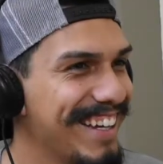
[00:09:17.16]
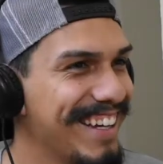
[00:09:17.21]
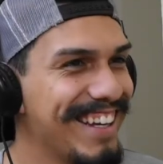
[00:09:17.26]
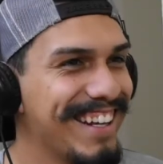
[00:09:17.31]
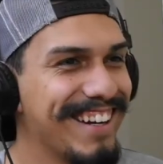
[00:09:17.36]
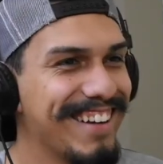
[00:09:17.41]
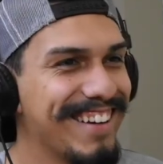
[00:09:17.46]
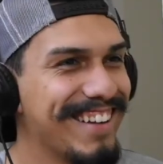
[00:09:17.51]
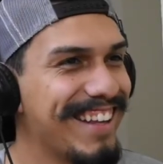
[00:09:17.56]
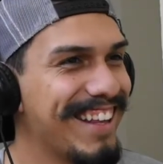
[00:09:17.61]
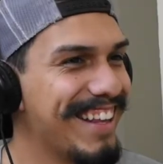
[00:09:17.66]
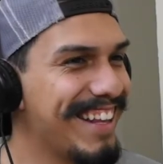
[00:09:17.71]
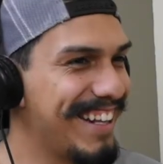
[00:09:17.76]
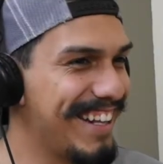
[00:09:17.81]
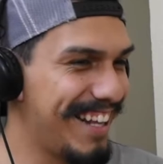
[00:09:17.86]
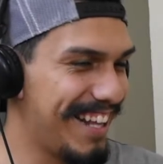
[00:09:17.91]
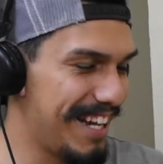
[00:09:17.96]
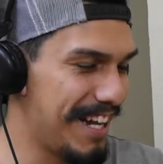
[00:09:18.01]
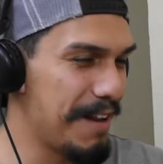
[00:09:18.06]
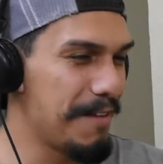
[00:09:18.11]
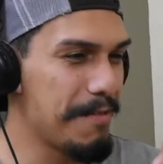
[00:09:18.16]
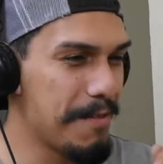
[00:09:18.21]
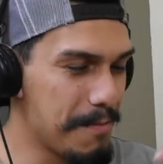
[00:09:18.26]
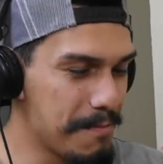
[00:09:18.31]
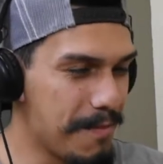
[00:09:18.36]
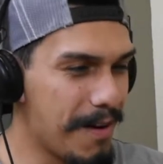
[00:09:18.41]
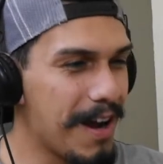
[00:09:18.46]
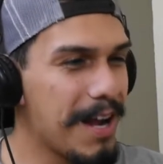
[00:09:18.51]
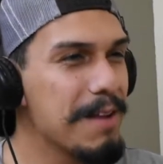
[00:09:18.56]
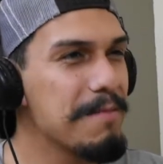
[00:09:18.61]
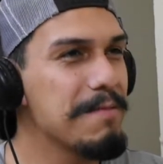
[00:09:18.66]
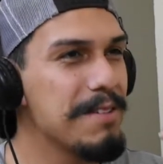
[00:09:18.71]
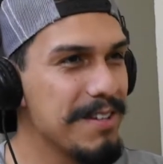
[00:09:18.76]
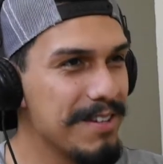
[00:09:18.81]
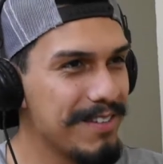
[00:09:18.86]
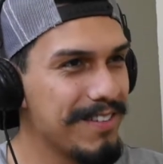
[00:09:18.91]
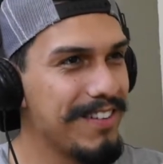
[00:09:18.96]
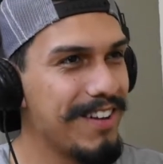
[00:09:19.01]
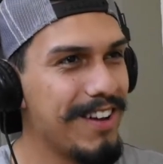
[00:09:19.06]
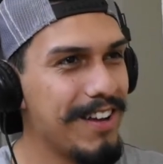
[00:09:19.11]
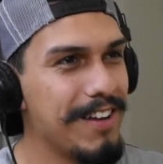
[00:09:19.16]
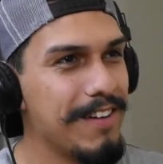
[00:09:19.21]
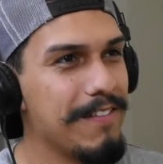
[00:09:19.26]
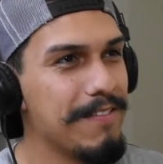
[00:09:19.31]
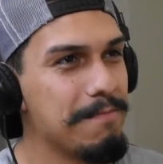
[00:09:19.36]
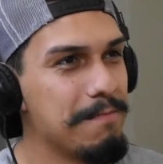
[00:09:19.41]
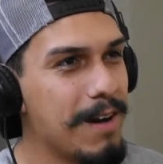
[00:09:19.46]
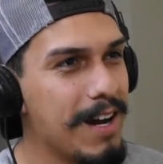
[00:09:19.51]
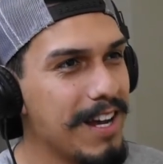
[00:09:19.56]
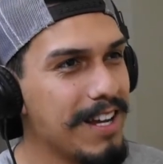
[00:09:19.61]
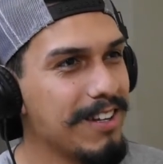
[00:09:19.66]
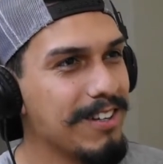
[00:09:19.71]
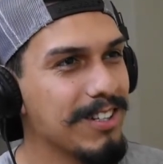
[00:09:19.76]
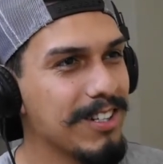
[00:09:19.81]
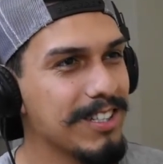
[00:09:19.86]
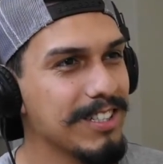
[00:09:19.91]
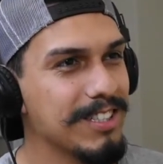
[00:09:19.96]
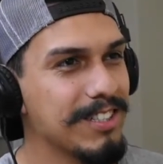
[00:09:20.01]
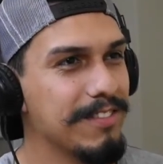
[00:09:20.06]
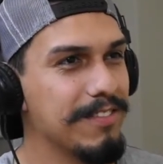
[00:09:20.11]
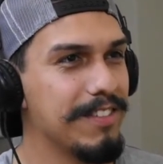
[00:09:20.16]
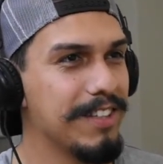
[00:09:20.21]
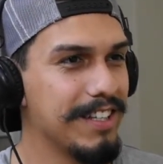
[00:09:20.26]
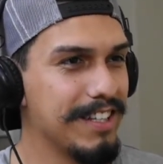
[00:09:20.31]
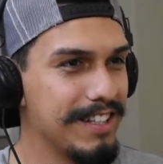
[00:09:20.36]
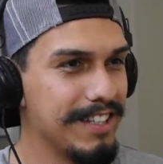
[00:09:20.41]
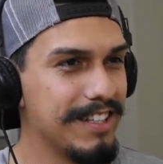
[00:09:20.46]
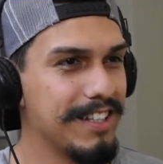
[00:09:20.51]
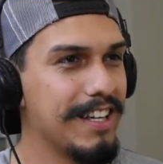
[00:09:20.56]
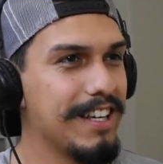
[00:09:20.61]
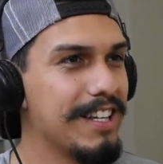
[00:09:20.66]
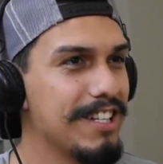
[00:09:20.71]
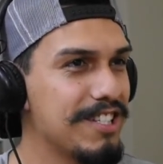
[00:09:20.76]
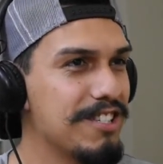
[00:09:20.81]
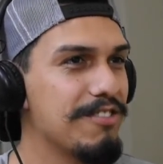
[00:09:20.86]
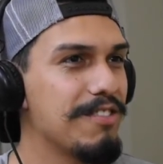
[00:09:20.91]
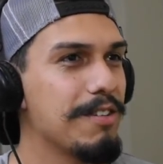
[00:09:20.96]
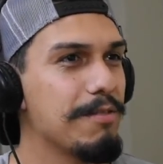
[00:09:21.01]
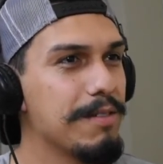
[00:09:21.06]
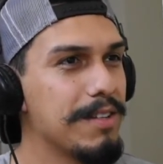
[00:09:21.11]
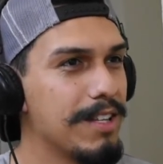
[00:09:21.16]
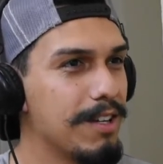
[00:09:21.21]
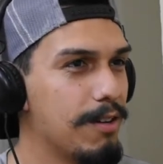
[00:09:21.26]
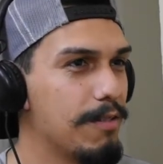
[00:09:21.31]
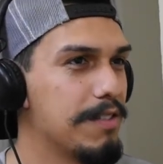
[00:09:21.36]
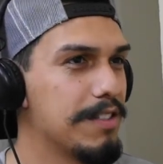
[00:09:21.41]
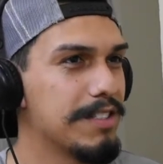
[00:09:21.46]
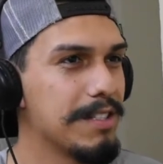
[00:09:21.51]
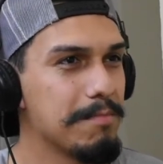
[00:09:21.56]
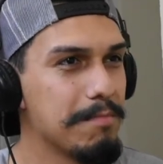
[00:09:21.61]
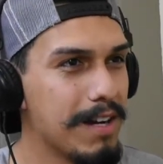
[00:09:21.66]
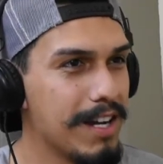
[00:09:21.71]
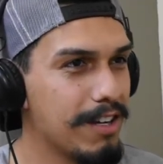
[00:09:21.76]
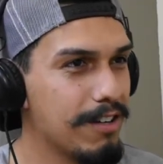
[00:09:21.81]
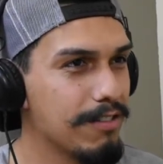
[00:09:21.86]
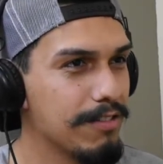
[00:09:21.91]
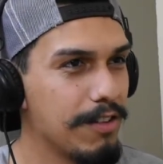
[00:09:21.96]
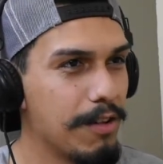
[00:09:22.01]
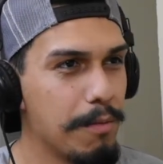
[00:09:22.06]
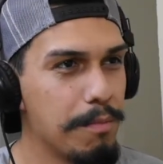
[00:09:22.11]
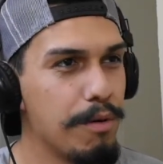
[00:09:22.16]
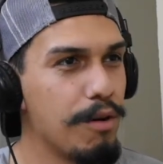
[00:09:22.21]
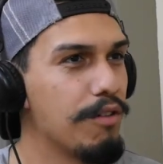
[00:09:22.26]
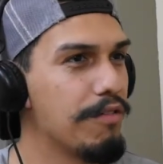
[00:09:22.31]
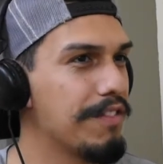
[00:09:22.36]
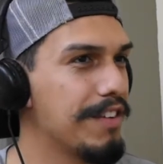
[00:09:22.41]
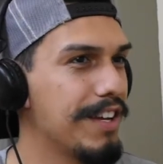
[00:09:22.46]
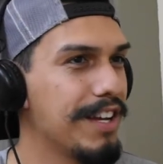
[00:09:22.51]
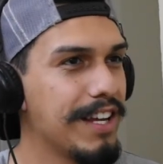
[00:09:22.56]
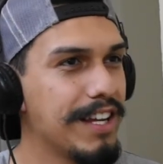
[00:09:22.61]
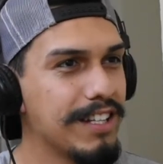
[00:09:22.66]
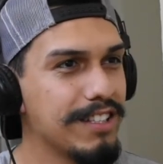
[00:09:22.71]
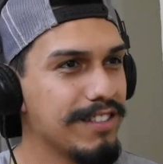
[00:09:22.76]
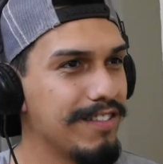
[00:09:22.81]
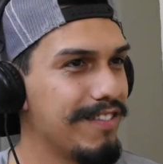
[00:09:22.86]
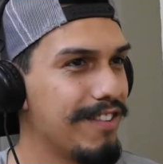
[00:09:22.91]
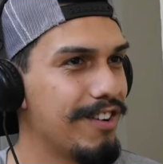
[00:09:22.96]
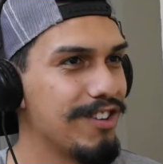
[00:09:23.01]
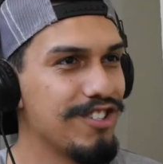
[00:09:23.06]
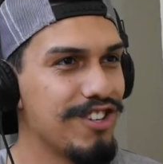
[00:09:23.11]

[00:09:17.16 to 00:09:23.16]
it reminded me of Michael because of the history with Elvis and Michael. They're both kings of their